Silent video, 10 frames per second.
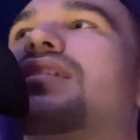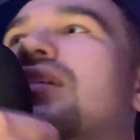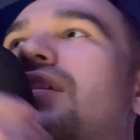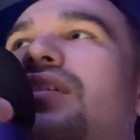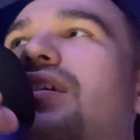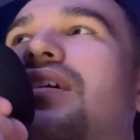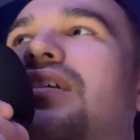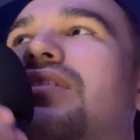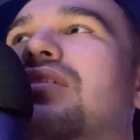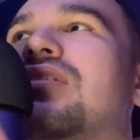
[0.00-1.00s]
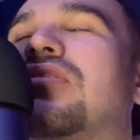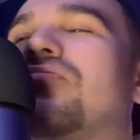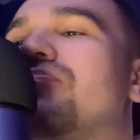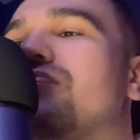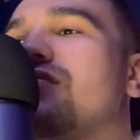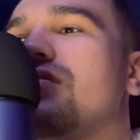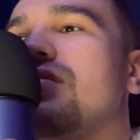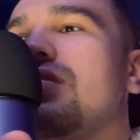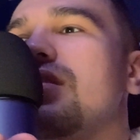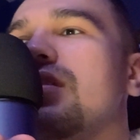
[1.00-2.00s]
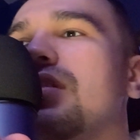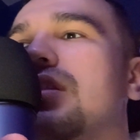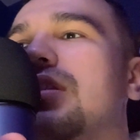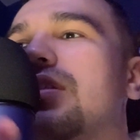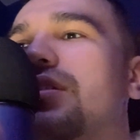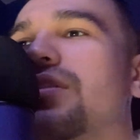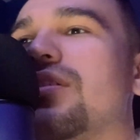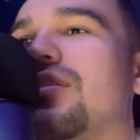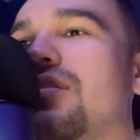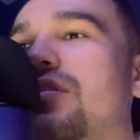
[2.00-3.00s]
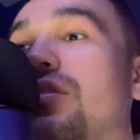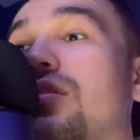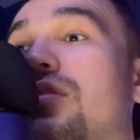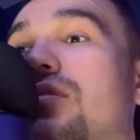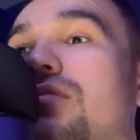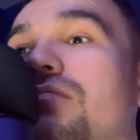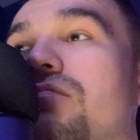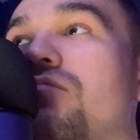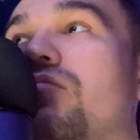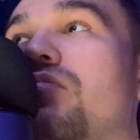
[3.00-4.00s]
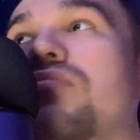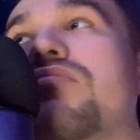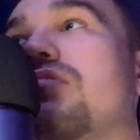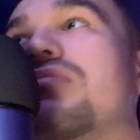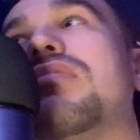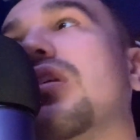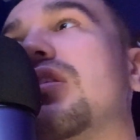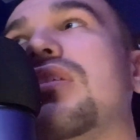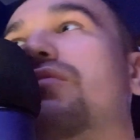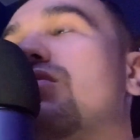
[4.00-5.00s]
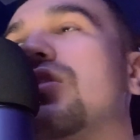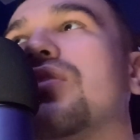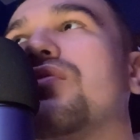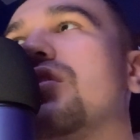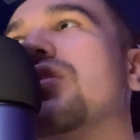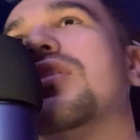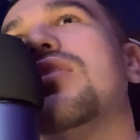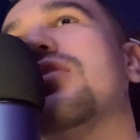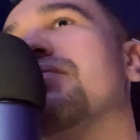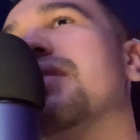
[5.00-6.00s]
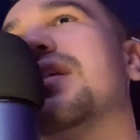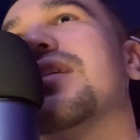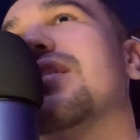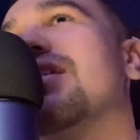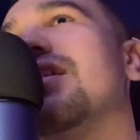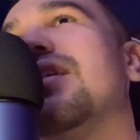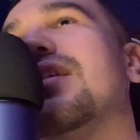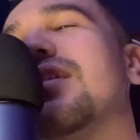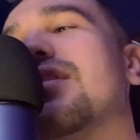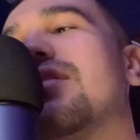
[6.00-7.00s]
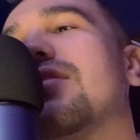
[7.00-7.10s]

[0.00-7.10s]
kind of guy, He just does it I think for attention, man. That's the